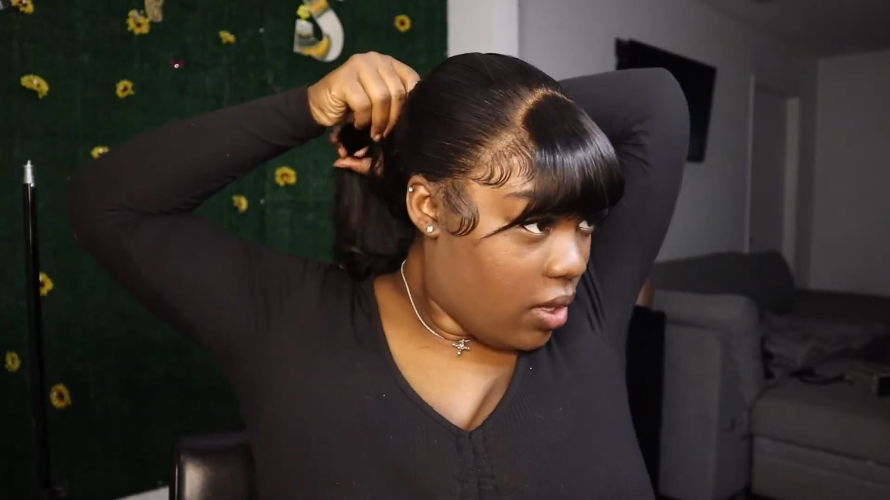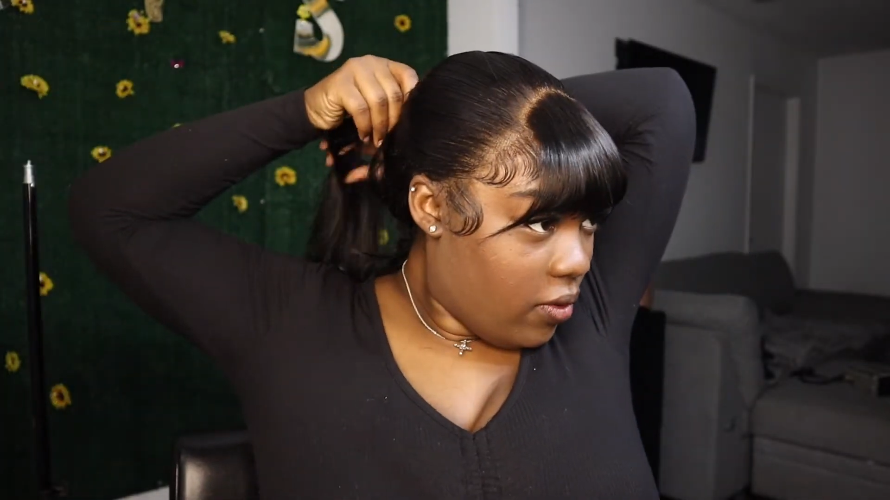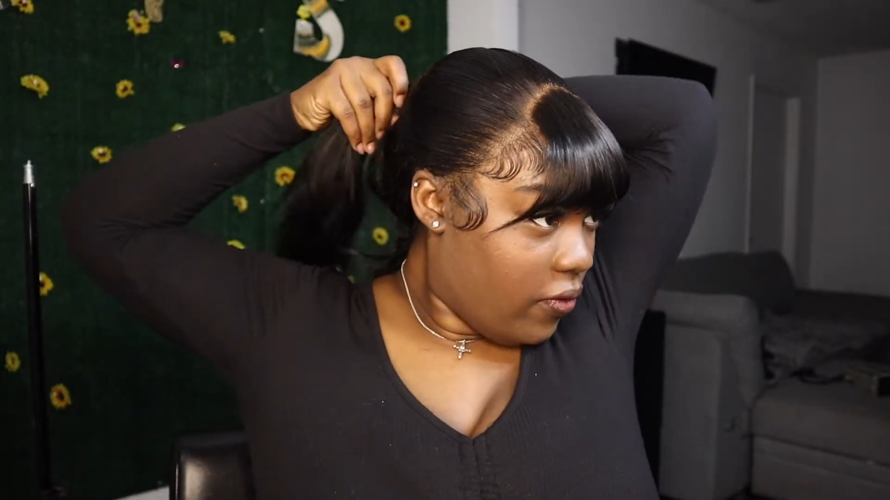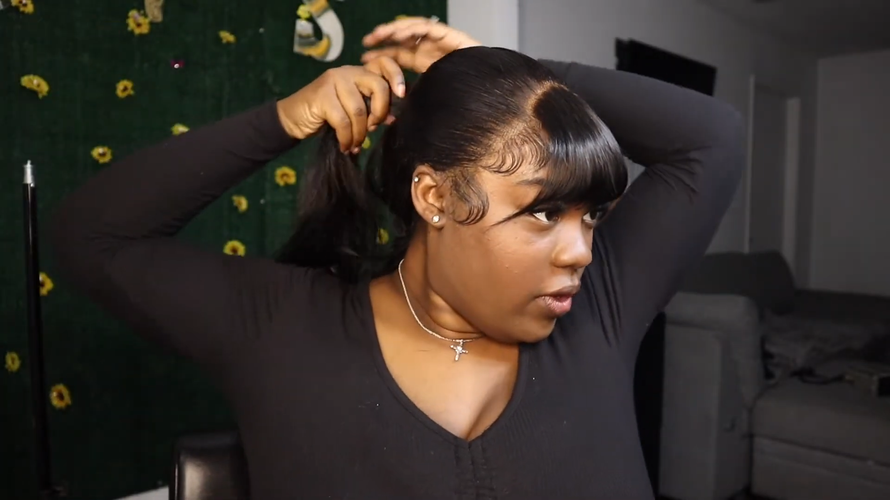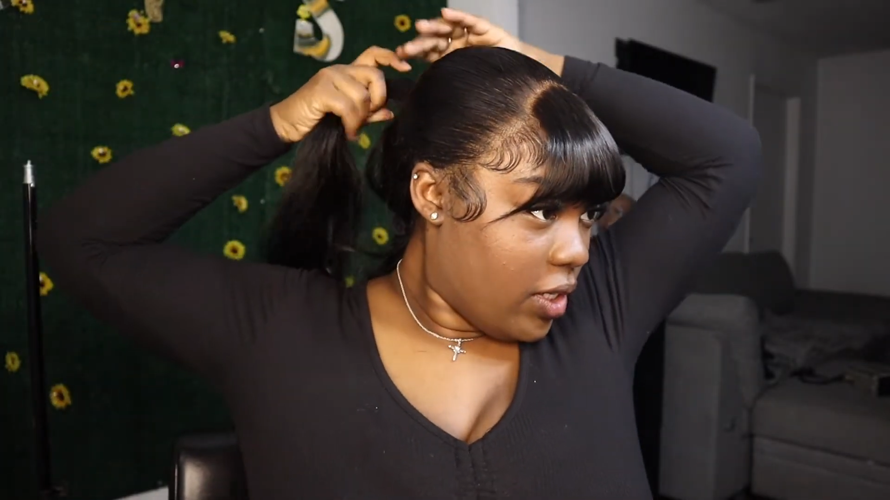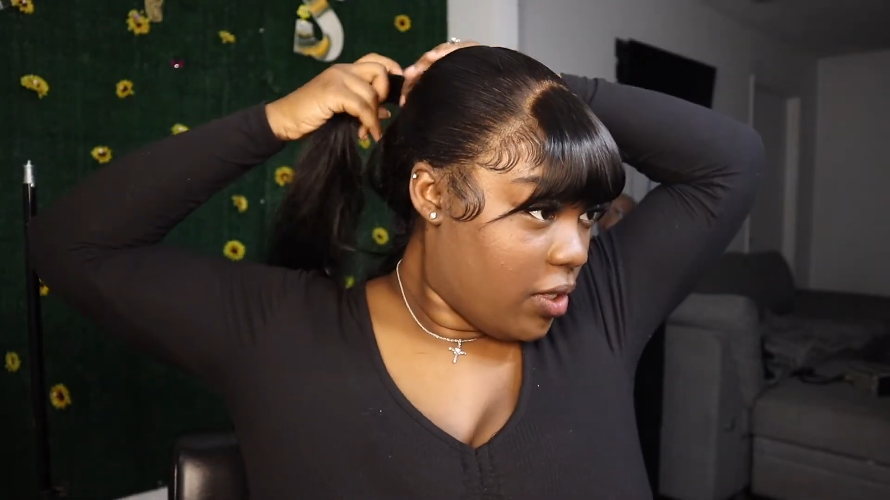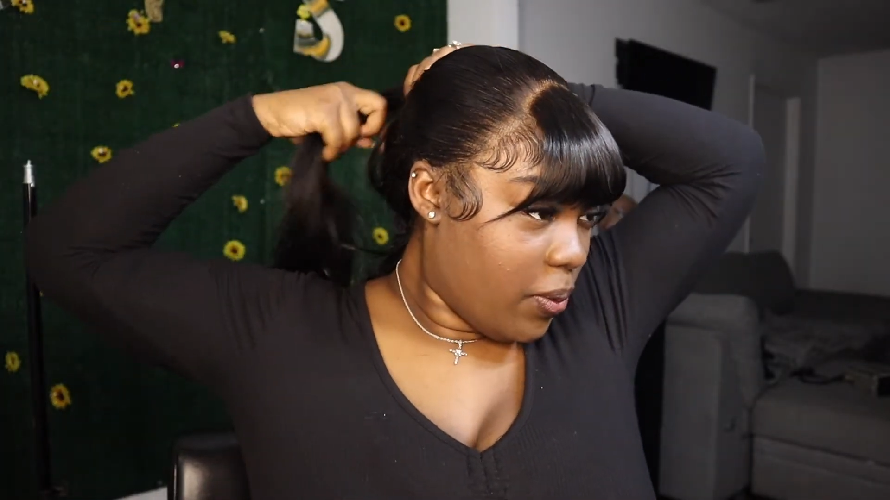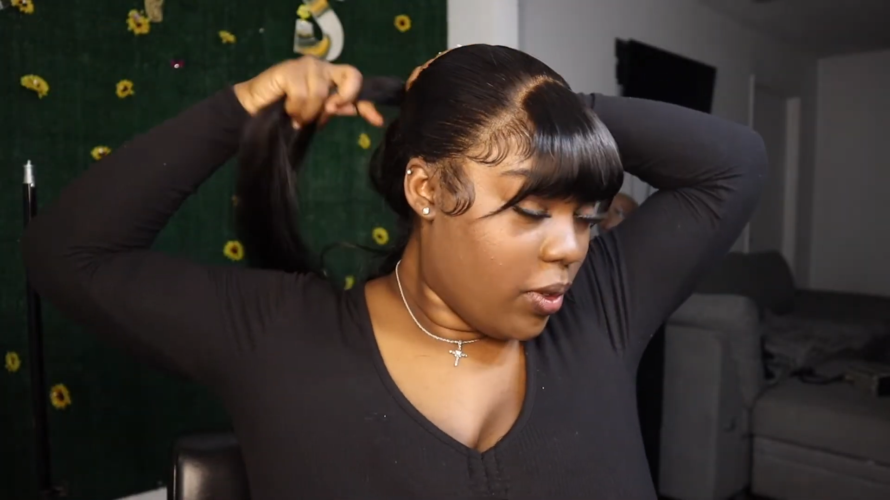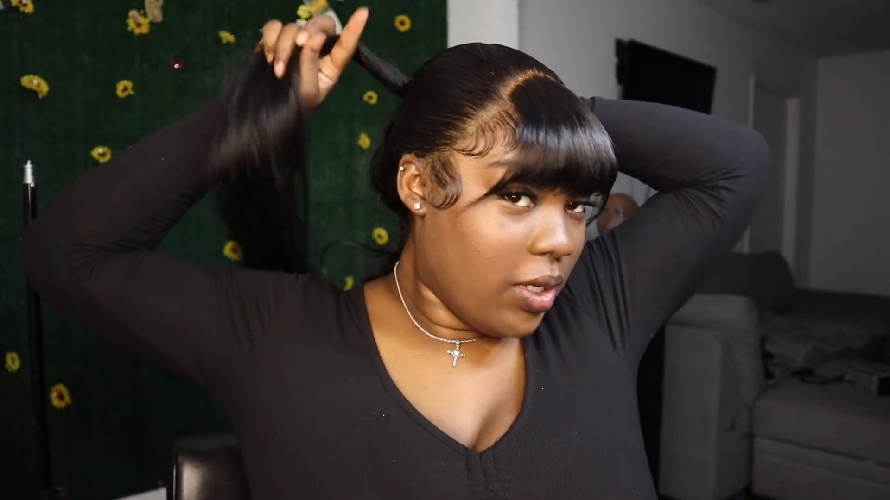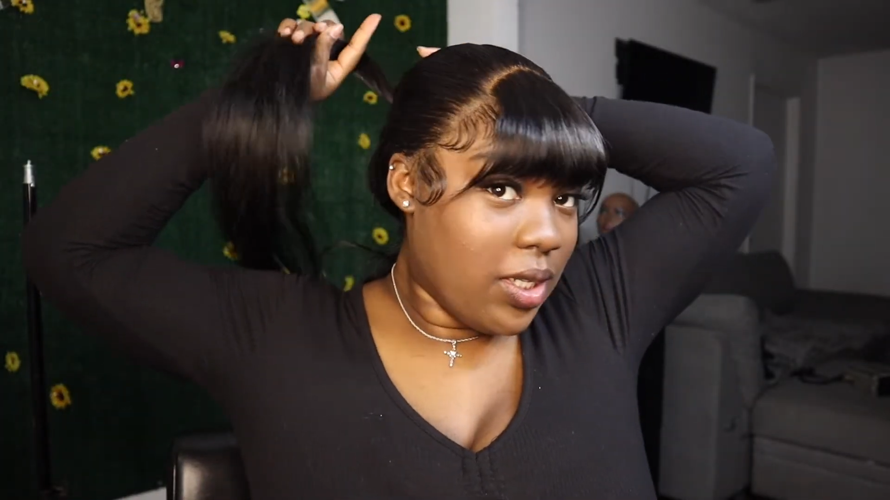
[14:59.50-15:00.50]
For this
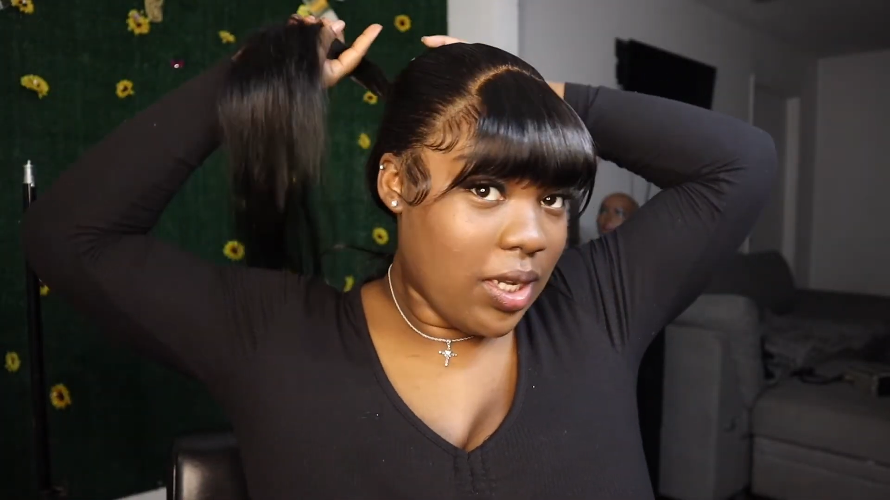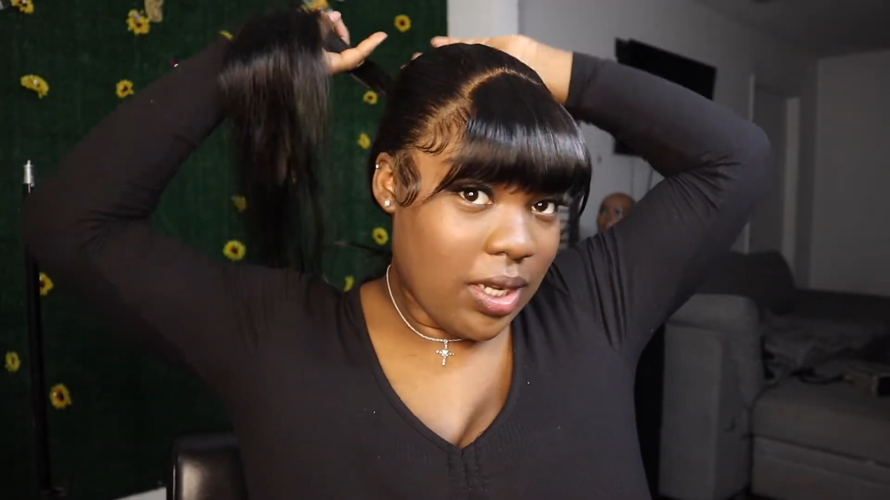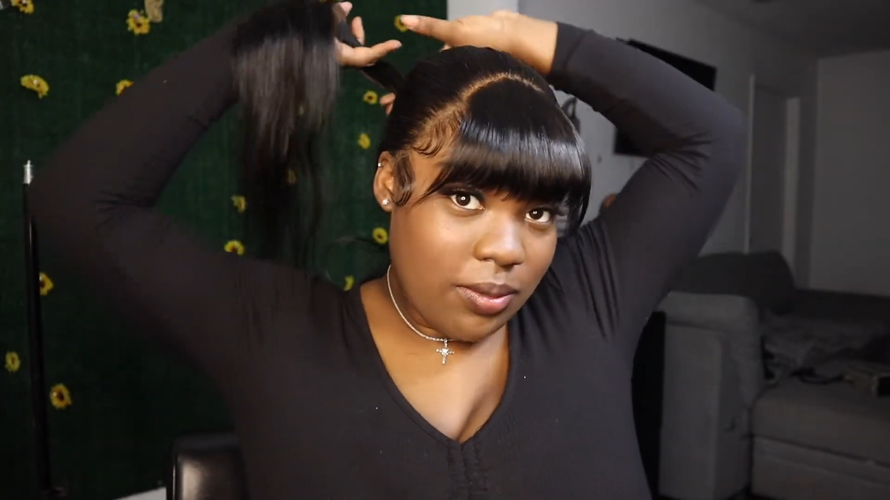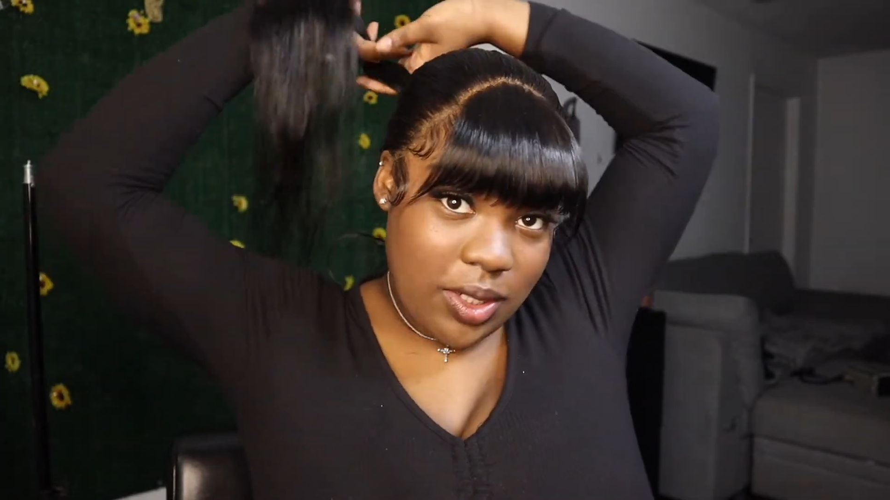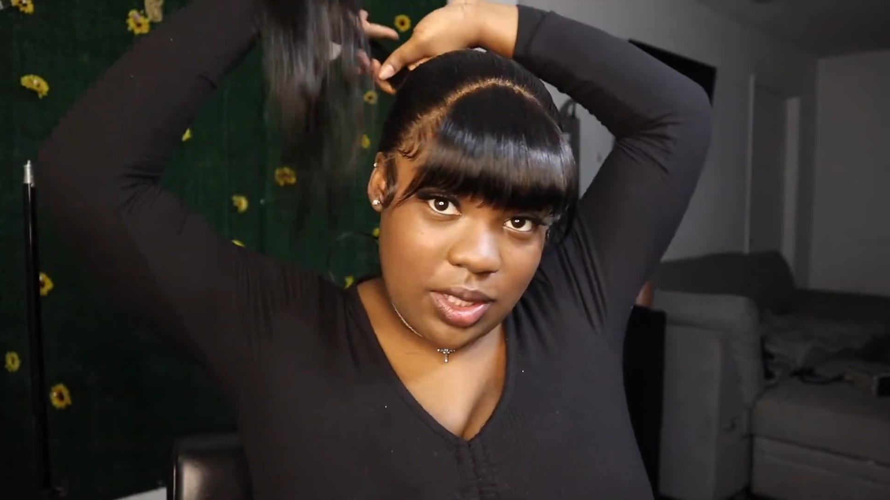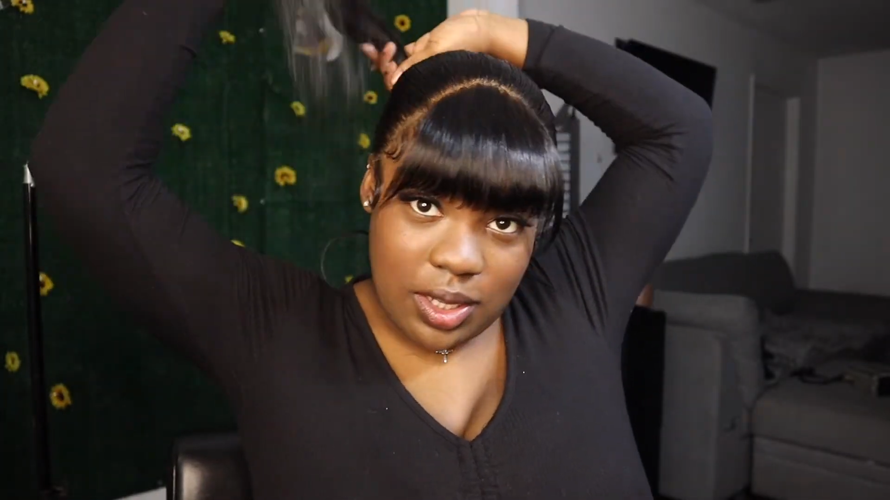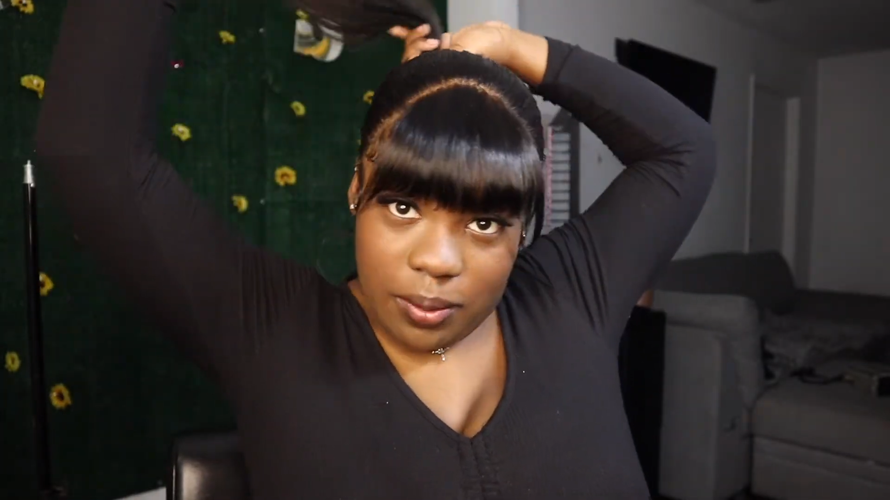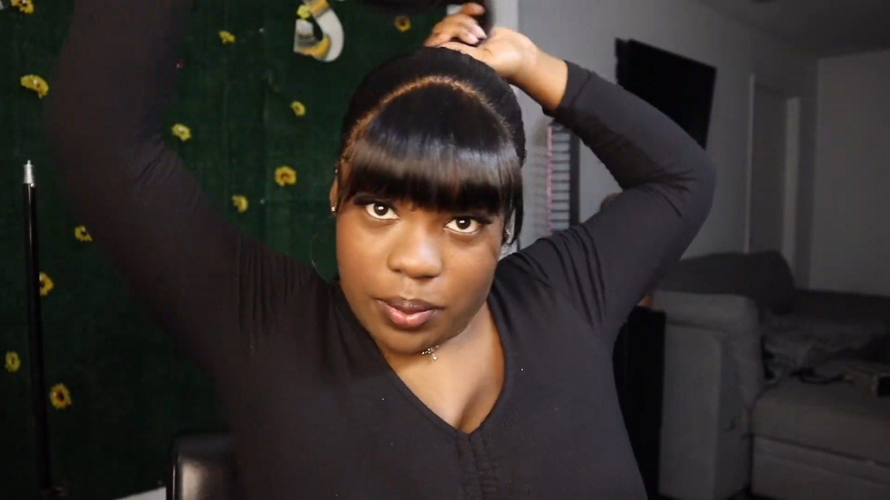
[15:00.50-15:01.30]
ponytail, I'm just gonna